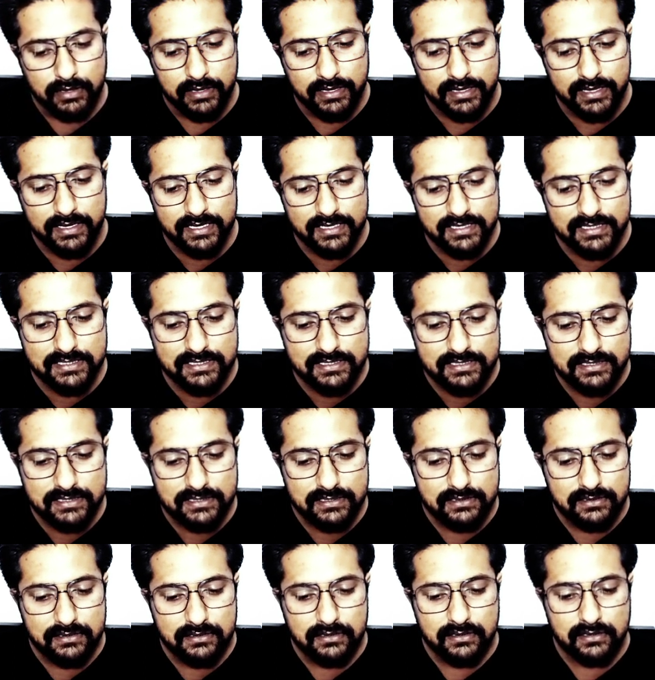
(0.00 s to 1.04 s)
is
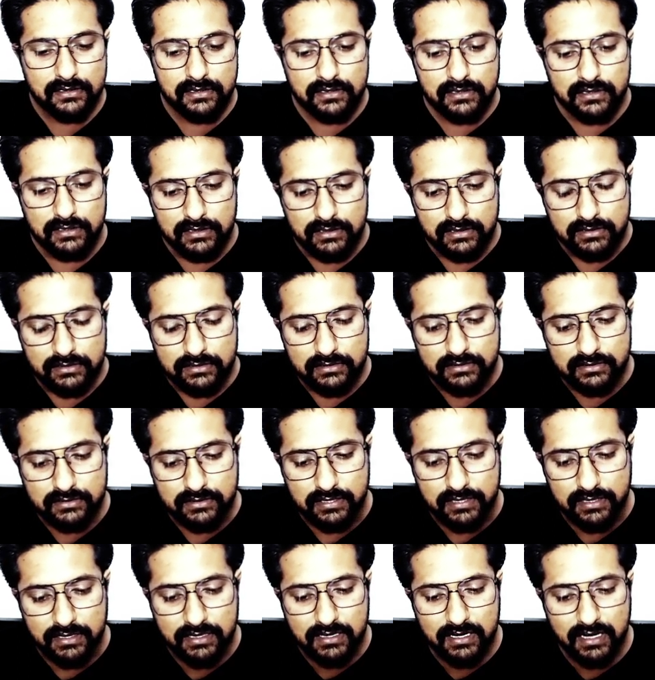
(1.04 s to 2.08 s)

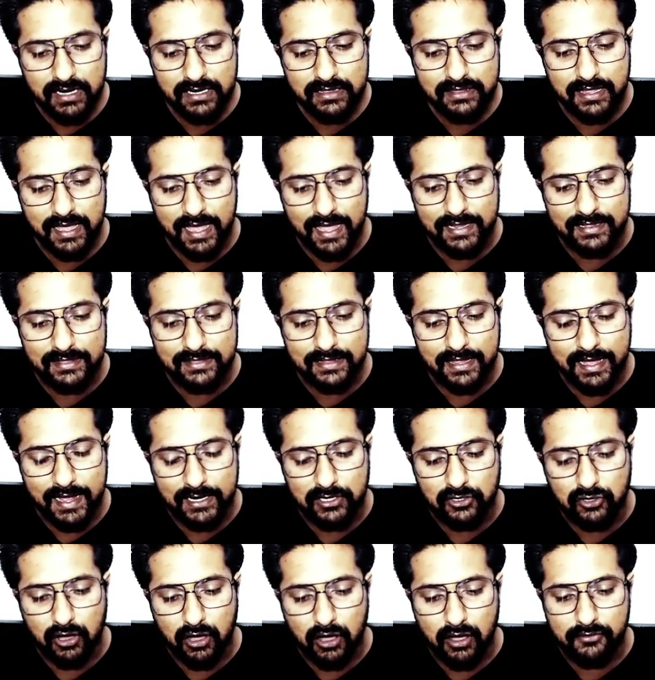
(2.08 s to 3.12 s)
thicker than
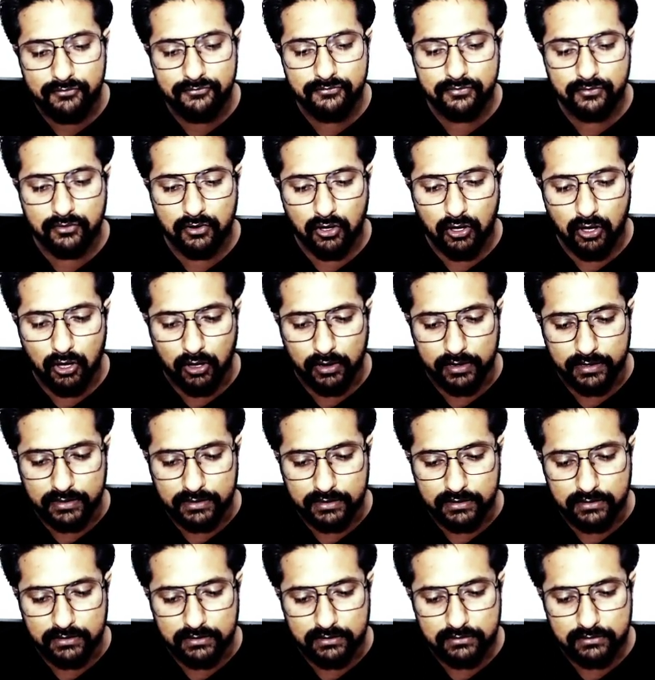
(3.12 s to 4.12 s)
that of auricle.